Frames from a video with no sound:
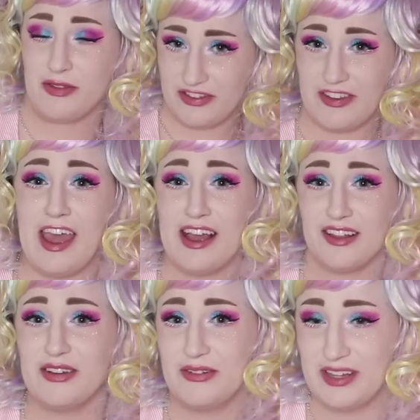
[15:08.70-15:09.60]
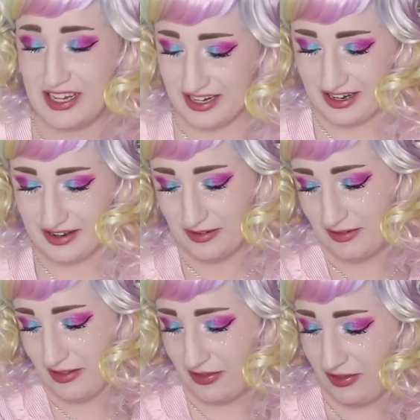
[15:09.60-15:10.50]
Saying Lolita.
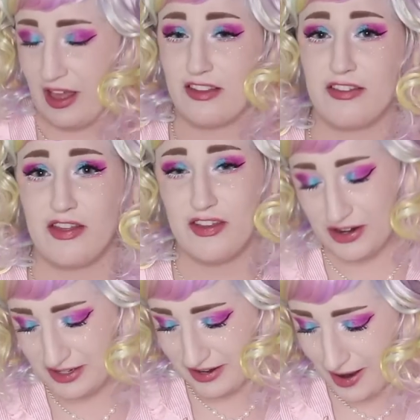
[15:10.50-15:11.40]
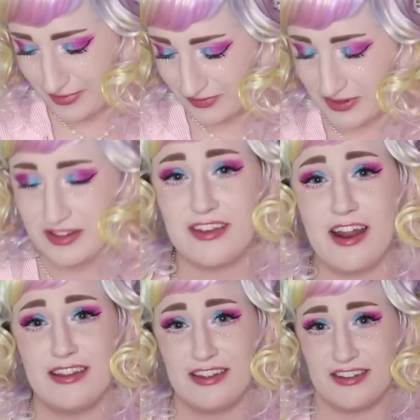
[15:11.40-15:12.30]
That's the third time it's been
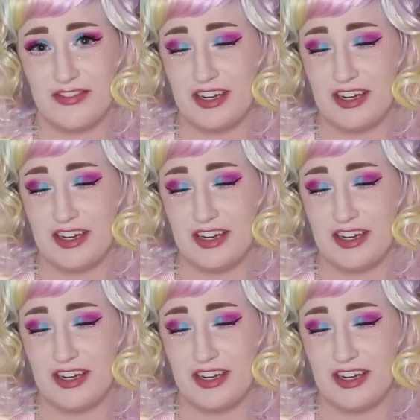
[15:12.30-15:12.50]
said in this